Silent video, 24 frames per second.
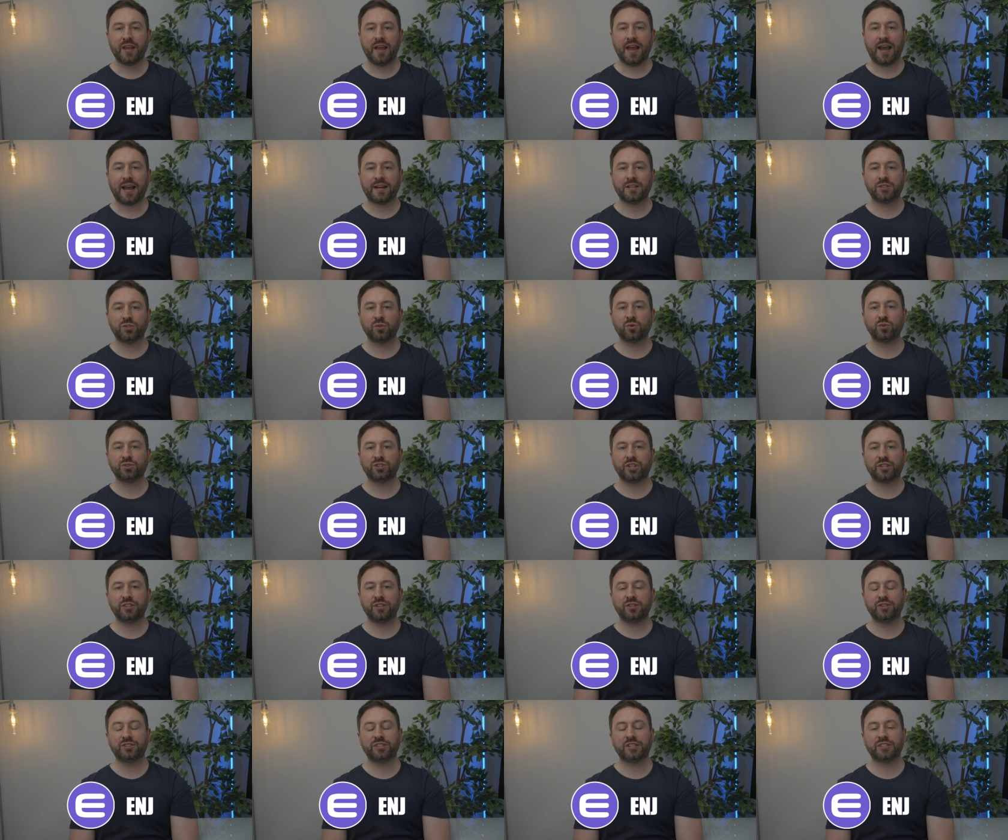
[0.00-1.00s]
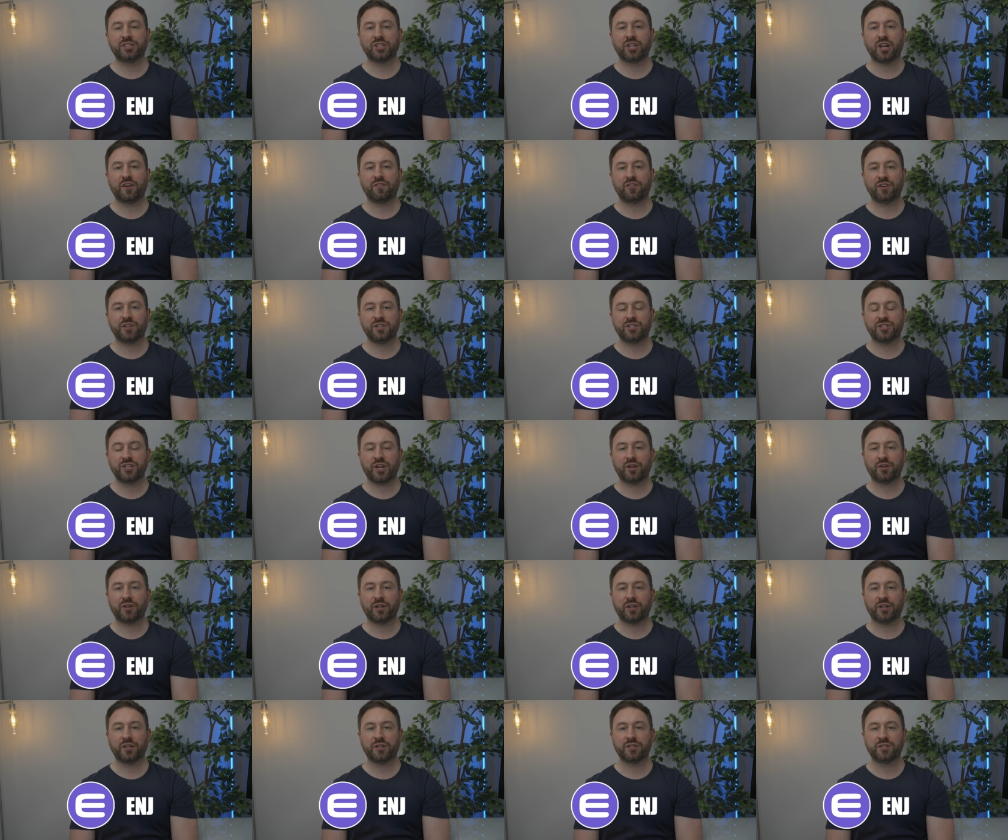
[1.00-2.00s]
and is also used as a governance
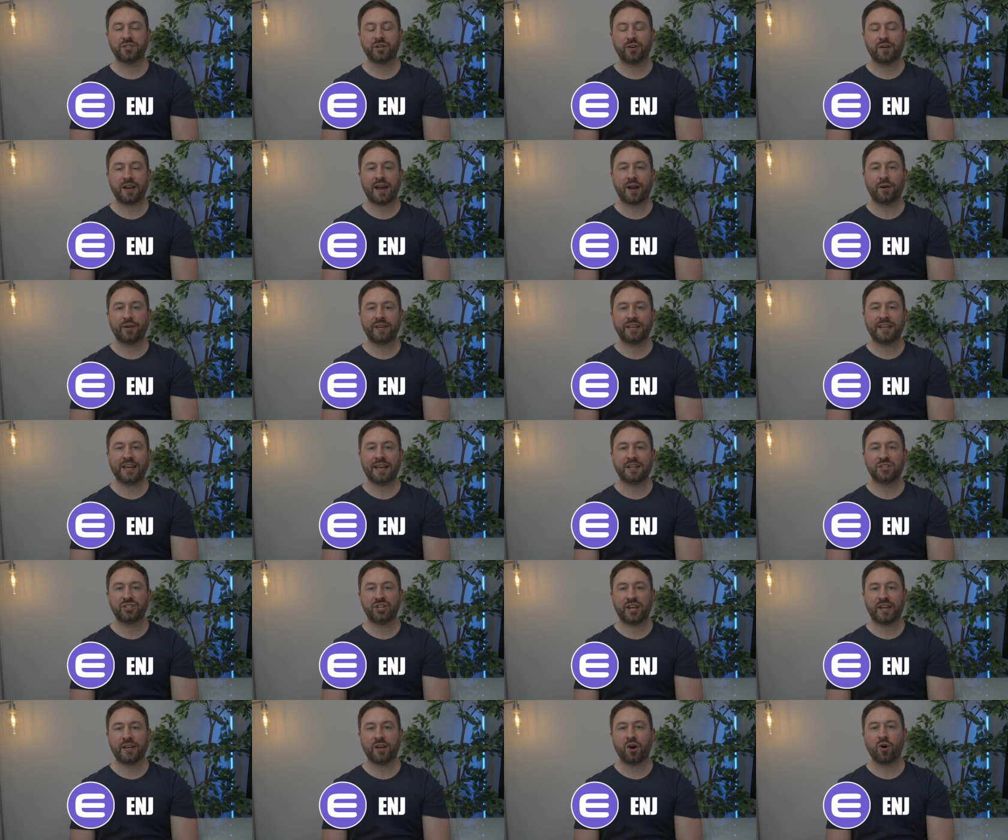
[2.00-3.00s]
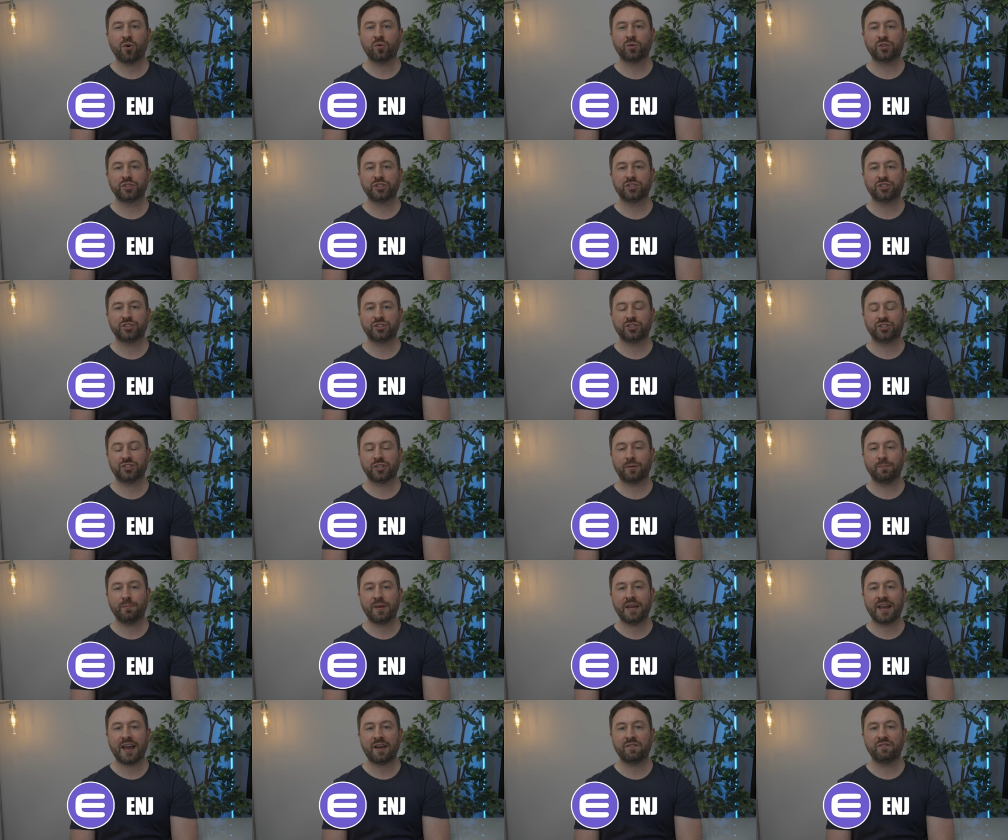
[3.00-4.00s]
token to allow ENJ holders to
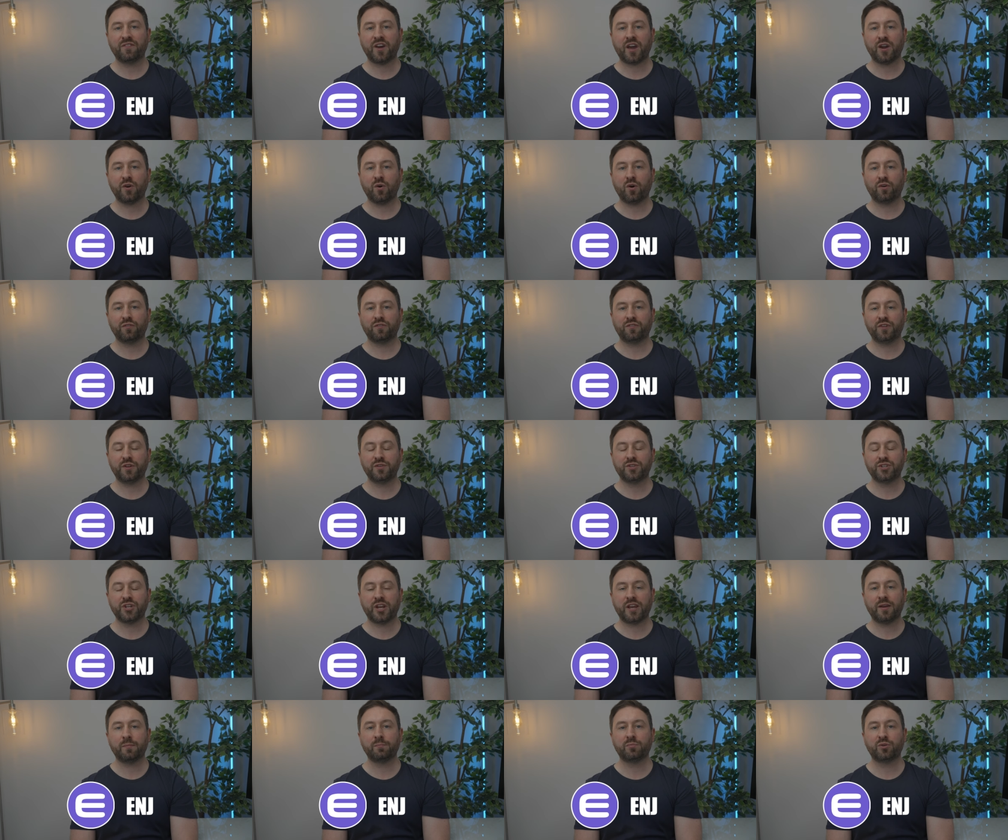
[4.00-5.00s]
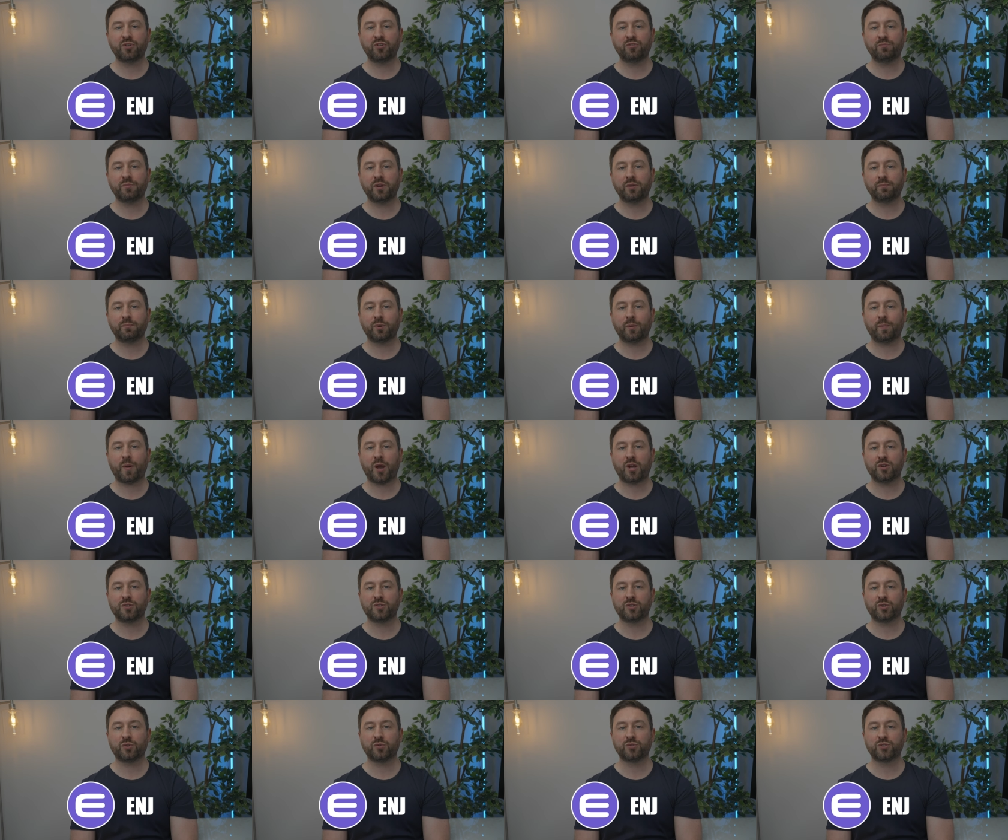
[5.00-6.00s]
submit and vote on future improvement
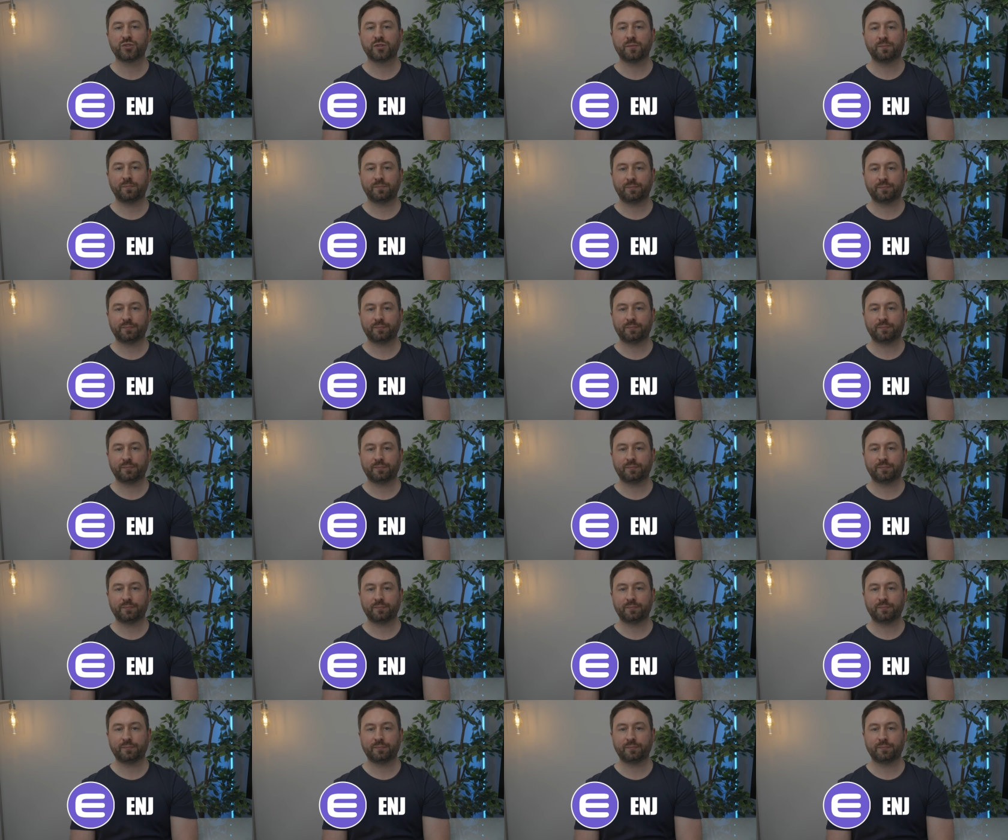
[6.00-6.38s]
proposals.